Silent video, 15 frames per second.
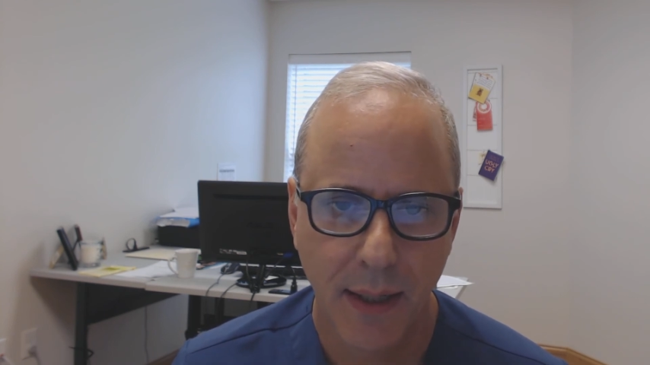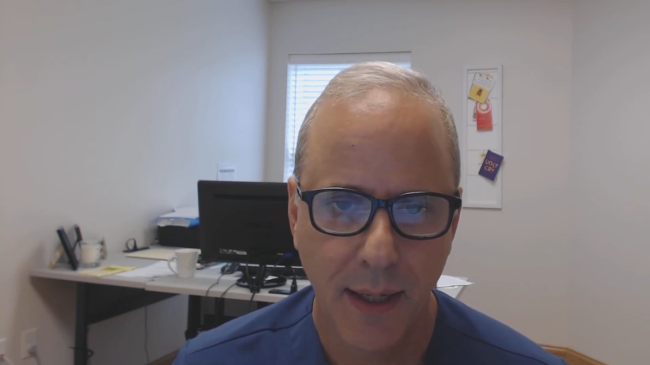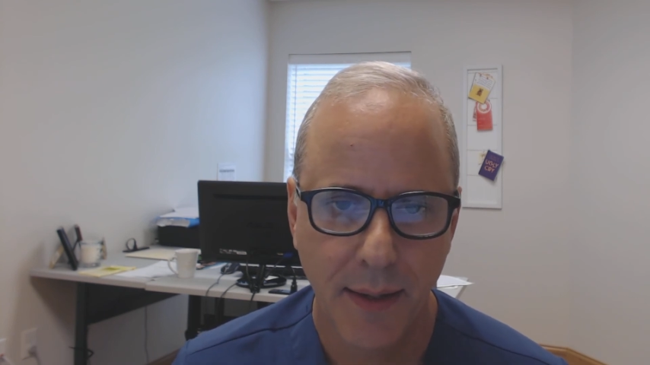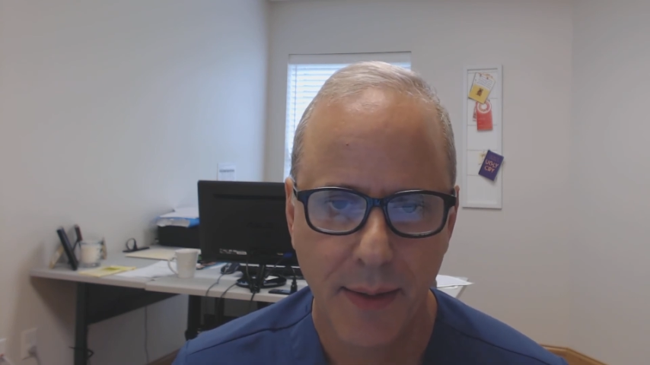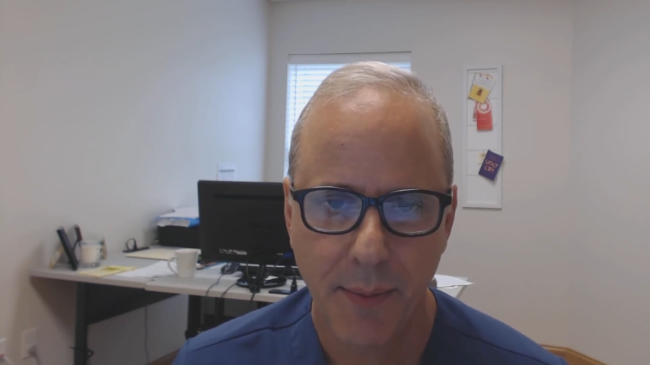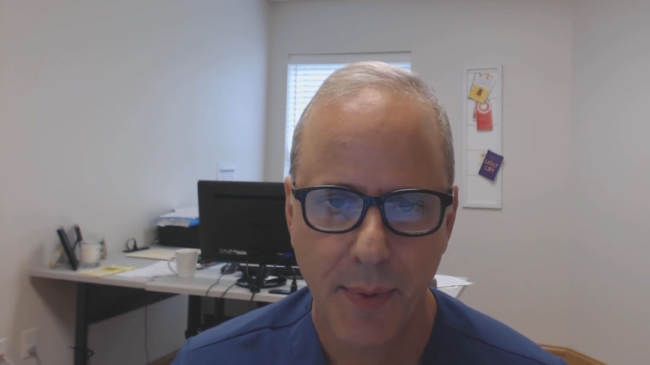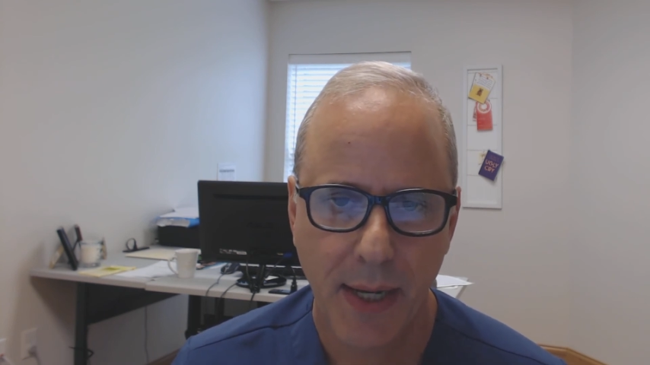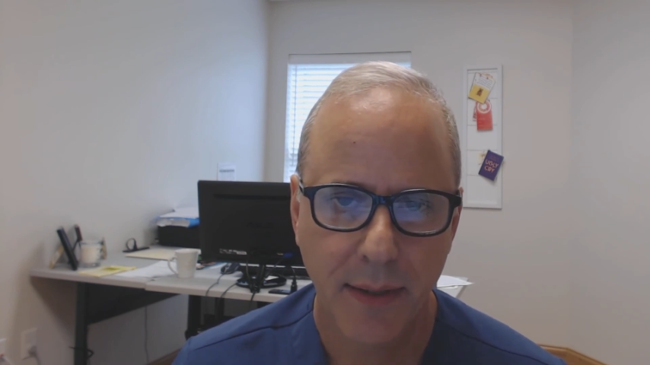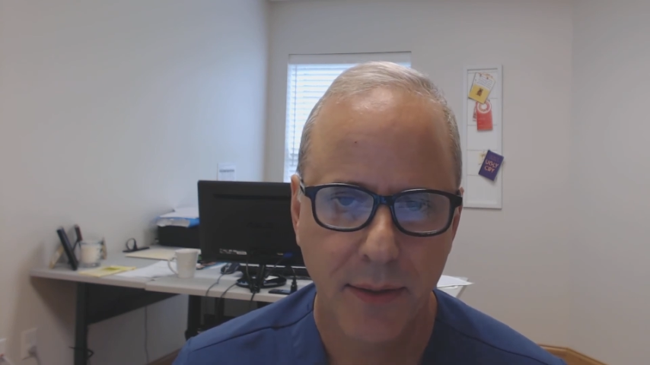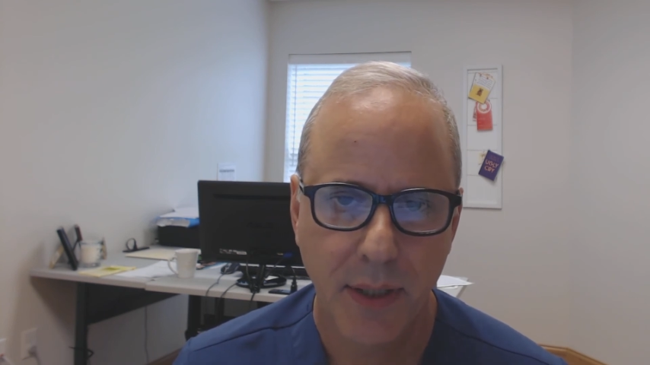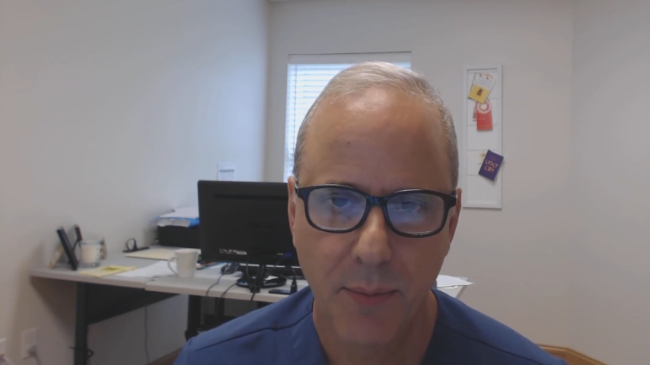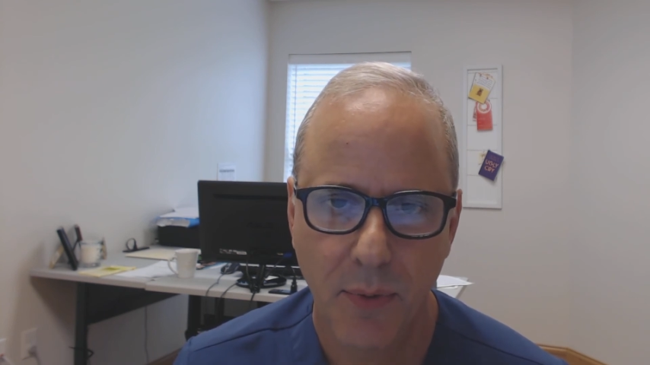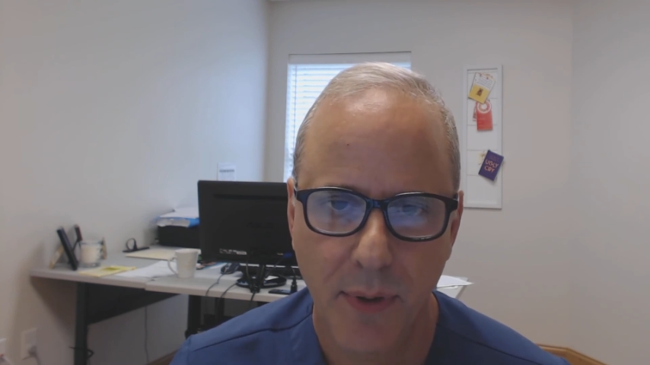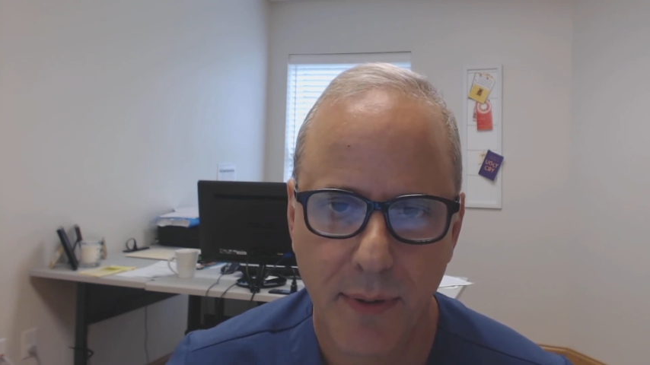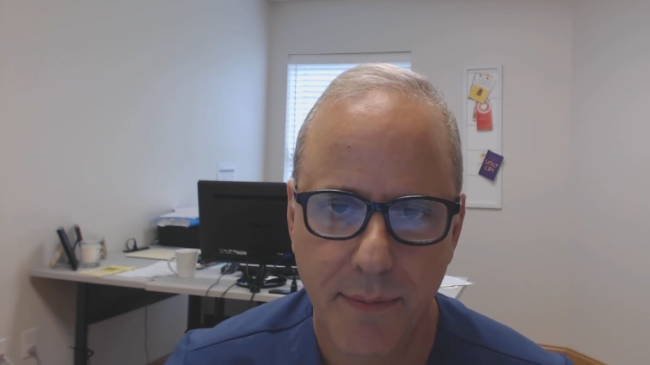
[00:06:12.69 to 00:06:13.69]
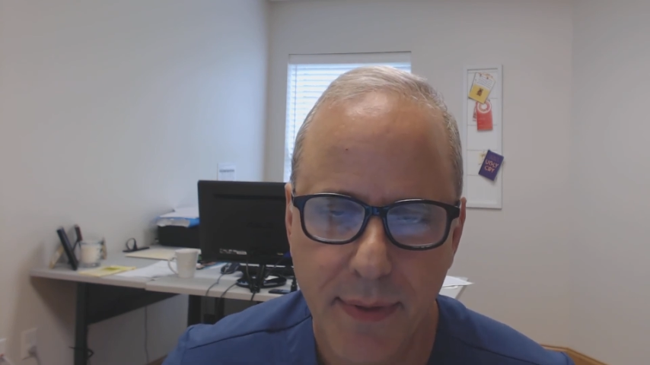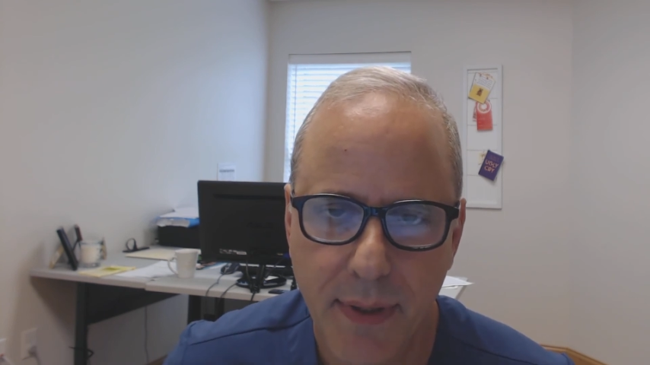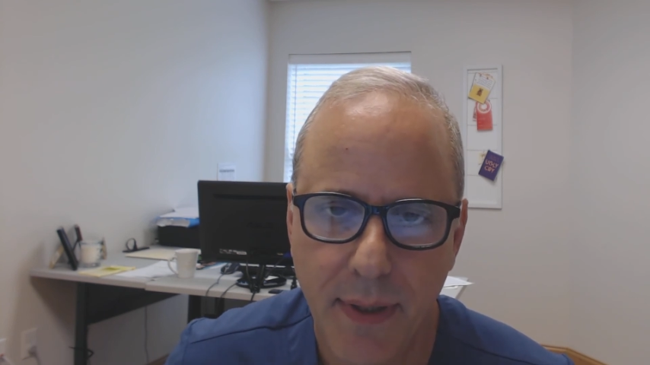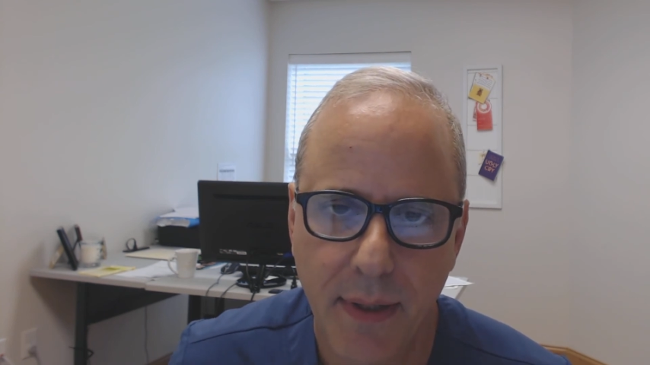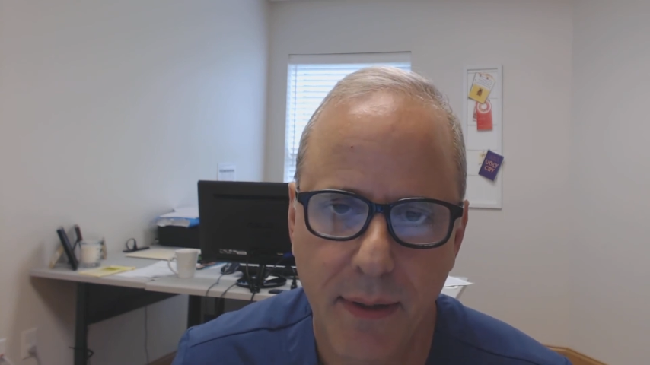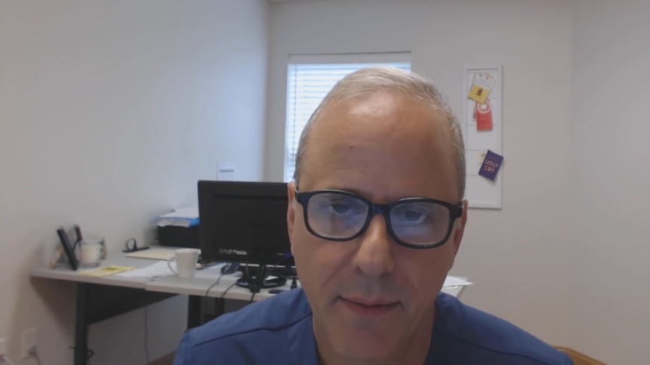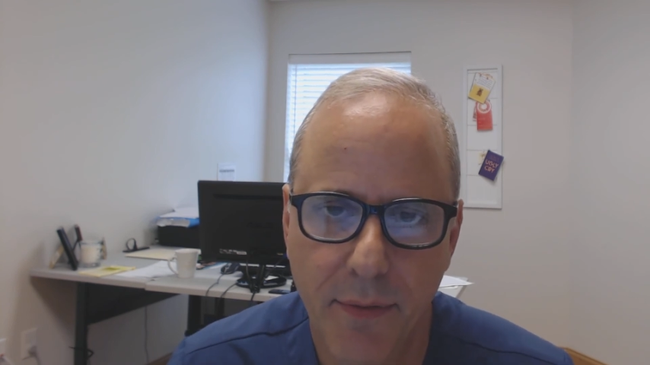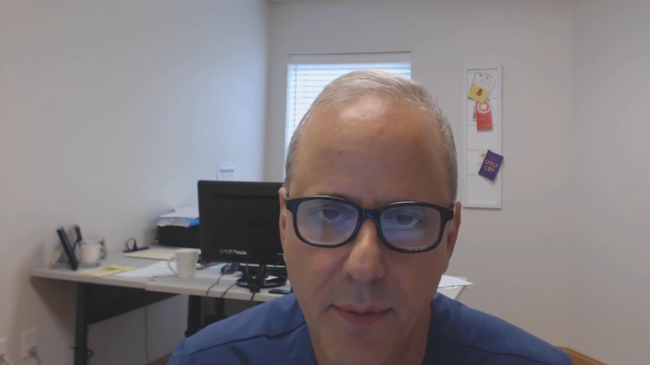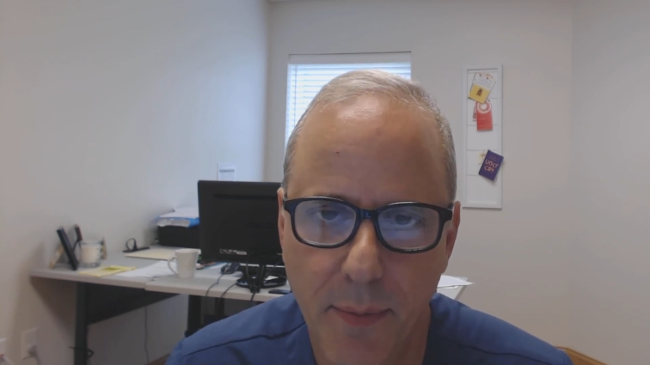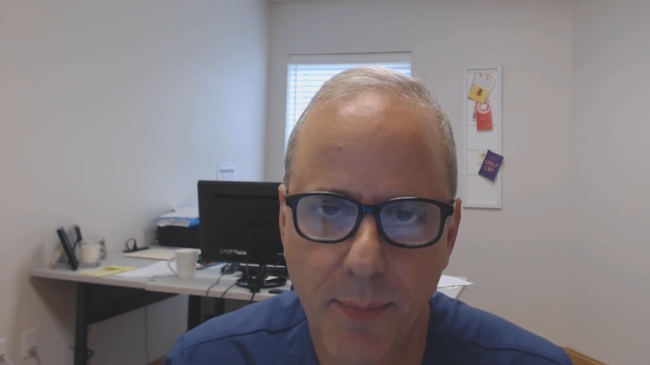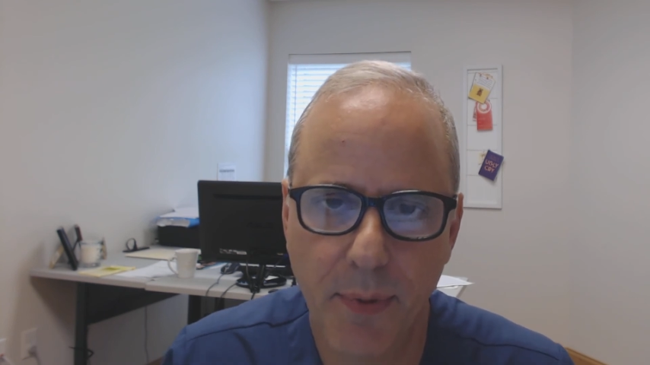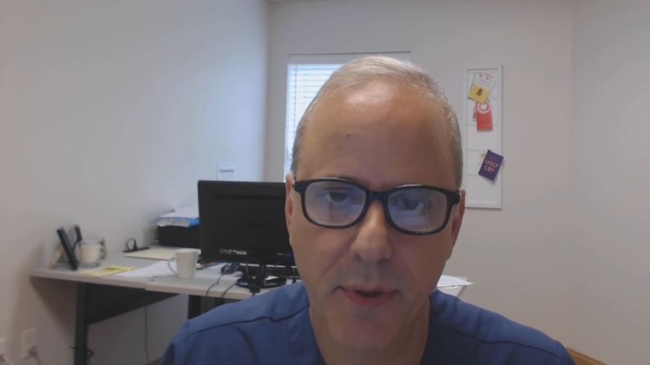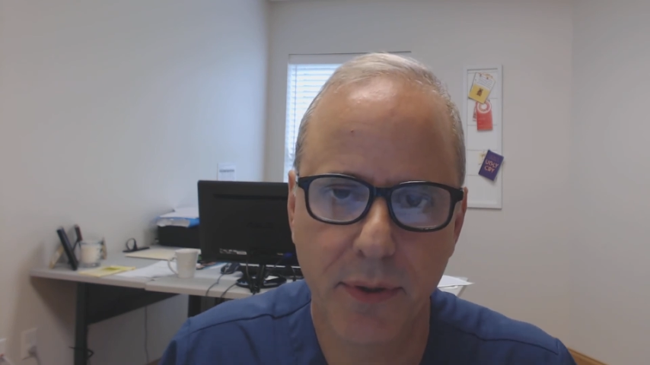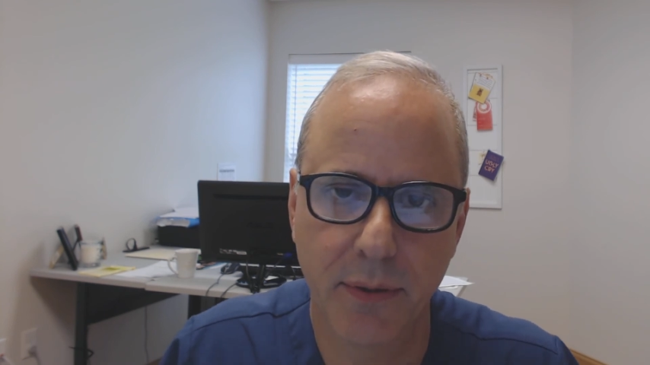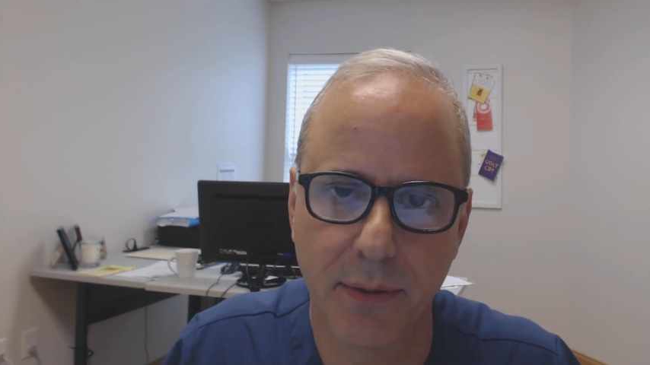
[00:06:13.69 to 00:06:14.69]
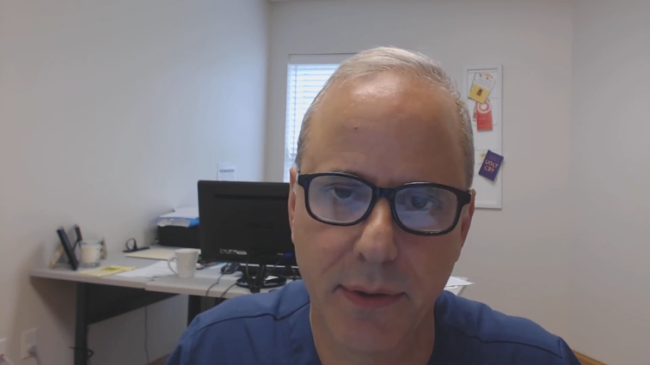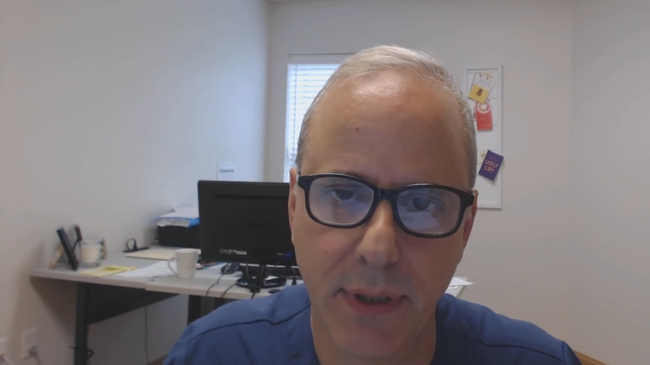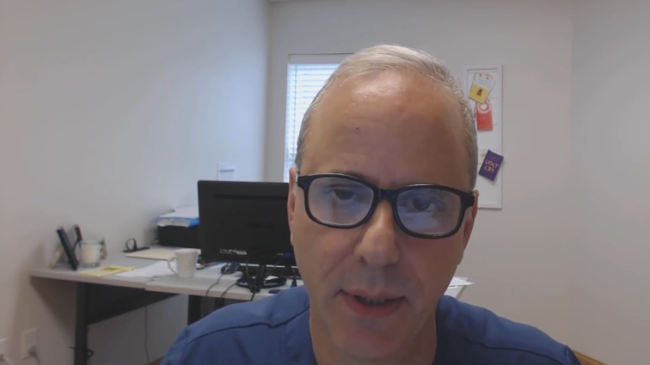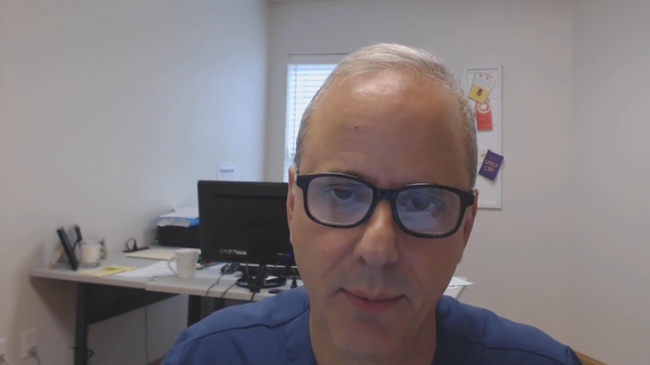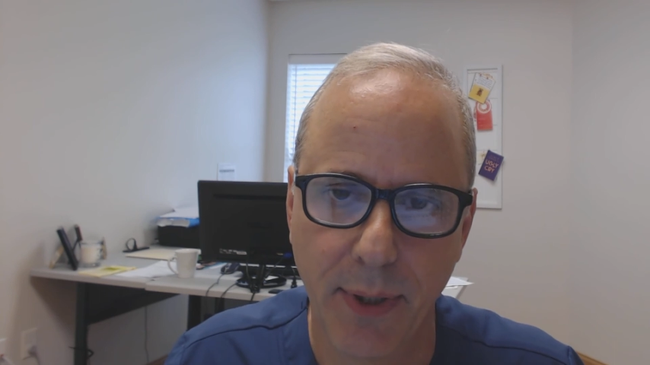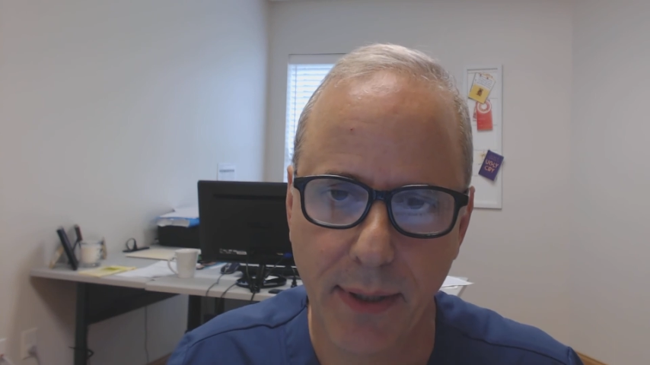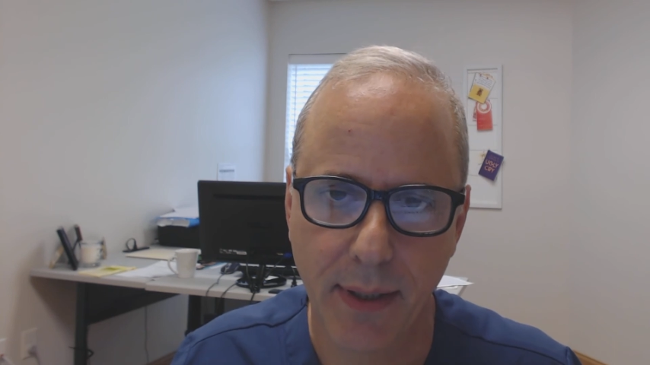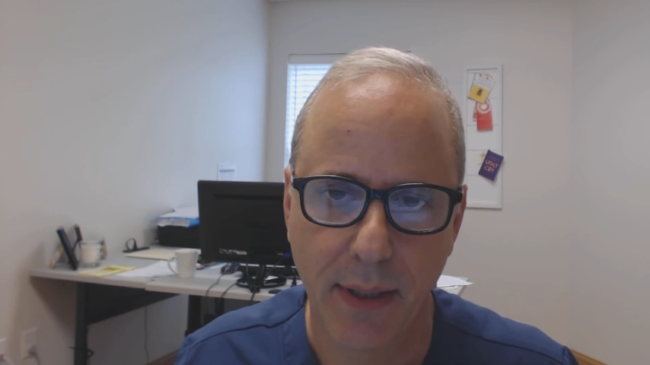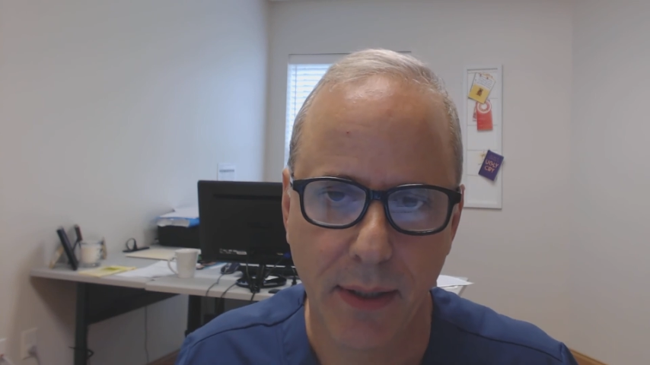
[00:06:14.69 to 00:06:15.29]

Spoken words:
I'm asking more from a personal standpoint.